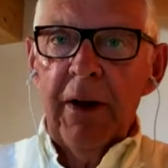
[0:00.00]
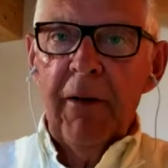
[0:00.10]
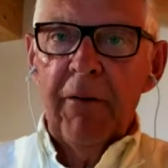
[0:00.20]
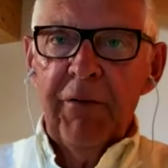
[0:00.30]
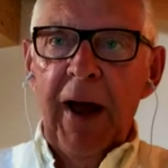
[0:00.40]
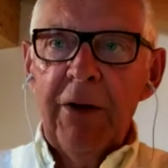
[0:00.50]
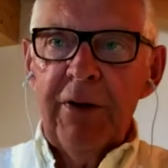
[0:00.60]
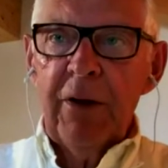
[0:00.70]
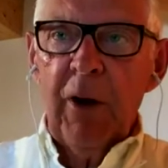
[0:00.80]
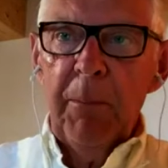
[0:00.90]
of an
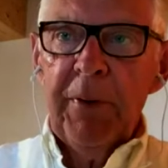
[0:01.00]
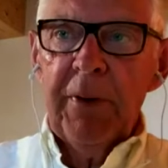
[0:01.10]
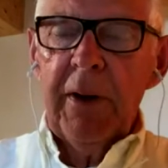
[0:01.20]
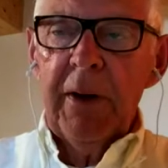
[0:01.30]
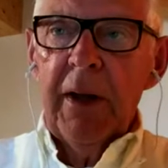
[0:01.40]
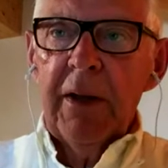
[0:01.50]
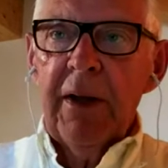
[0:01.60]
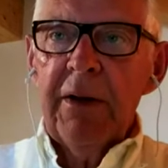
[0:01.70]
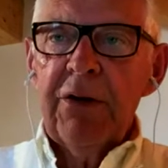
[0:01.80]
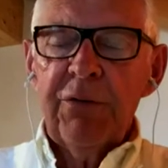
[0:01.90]
IT company,
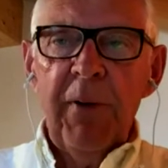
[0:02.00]
then it's